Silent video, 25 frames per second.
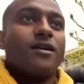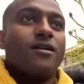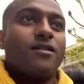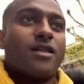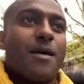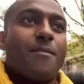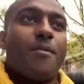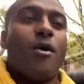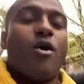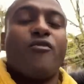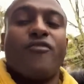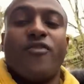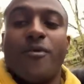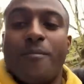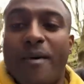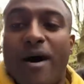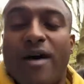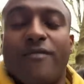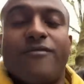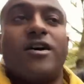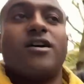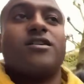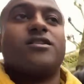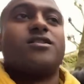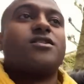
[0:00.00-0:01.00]
They're both
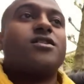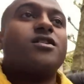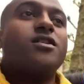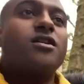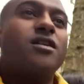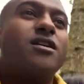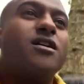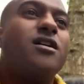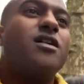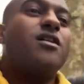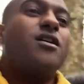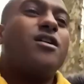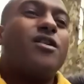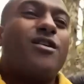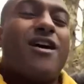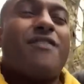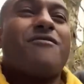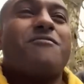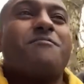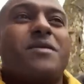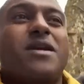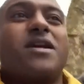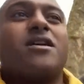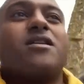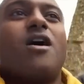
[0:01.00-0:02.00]
above us. We
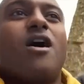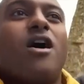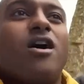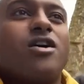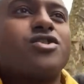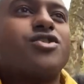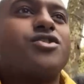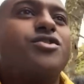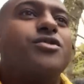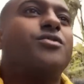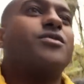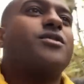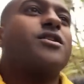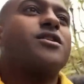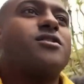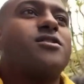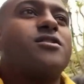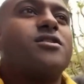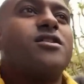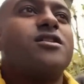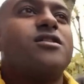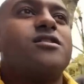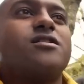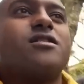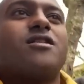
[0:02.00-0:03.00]
haven't beaten Arsenal this
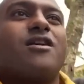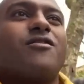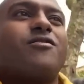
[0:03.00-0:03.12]
season.